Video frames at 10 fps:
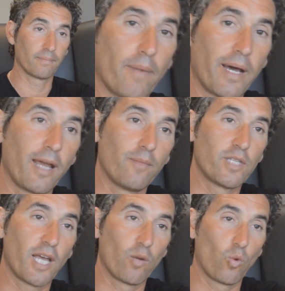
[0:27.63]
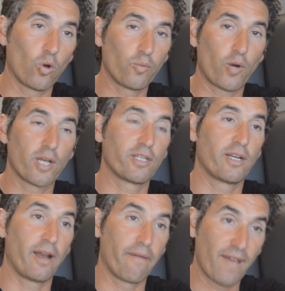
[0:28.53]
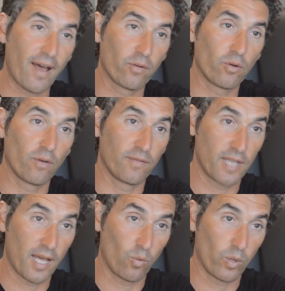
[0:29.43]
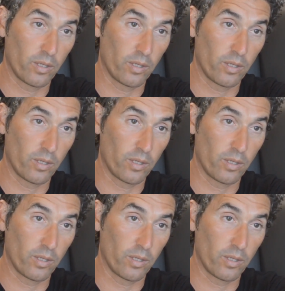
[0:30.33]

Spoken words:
My name is Dan Wold, president and founder of Zen